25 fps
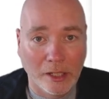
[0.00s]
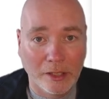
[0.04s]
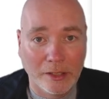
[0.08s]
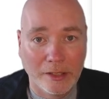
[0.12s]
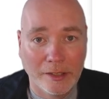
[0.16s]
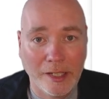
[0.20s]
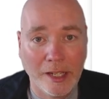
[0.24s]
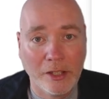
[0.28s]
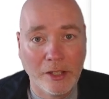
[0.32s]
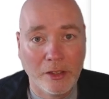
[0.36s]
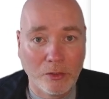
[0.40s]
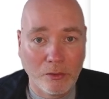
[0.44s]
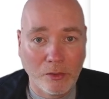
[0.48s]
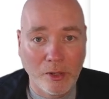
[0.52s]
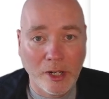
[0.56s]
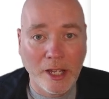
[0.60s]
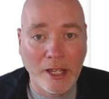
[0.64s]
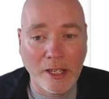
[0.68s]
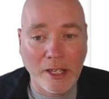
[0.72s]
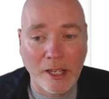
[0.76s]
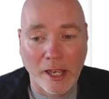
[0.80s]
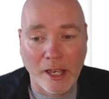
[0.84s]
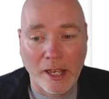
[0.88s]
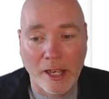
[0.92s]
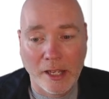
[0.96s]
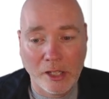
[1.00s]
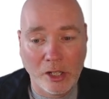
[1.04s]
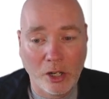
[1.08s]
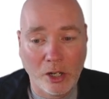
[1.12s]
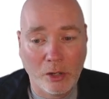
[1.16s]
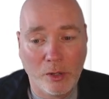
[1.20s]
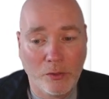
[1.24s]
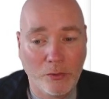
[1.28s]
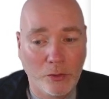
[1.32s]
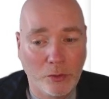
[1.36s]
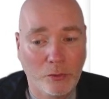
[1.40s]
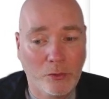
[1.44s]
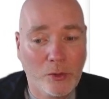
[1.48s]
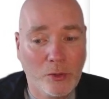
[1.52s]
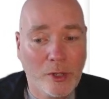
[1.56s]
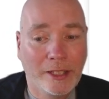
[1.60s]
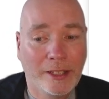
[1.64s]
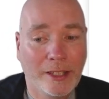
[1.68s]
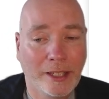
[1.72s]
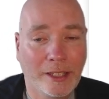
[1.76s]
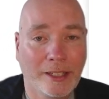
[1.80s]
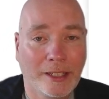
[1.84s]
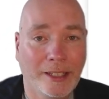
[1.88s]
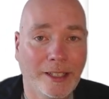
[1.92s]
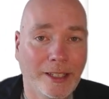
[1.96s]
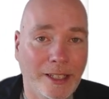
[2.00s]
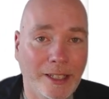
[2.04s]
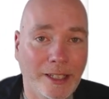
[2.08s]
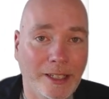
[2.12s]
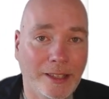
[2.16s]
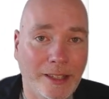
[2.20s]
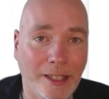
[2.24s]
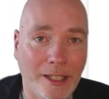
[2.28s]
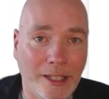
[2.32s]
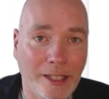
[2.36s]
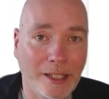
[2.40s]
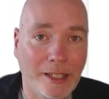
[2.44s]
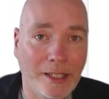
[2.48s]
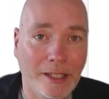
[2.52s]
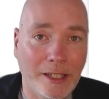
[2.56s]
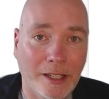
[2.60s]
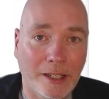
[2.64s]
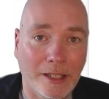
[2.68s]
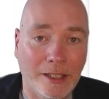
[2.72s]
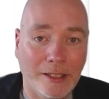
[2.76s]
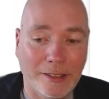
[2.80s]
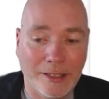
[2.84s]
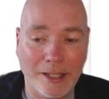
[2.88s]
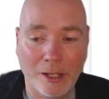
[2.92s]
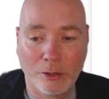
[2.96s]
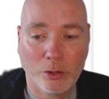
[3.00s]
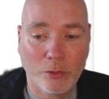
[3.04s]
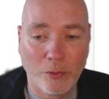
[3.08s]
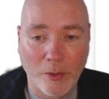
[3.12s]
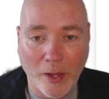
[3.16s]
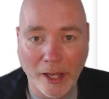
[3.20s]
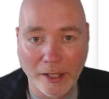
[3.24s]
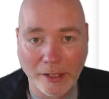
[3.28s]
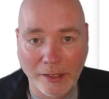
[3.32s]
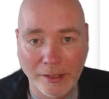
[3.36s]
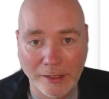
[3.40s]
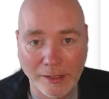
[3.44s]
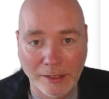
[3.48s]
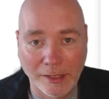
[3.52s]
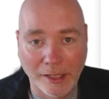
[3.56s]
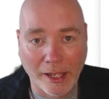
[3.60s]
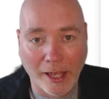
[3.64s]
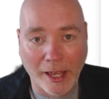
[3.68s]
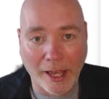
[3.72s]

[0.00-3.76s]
Tier 3, you know, if you really think you need the sound effects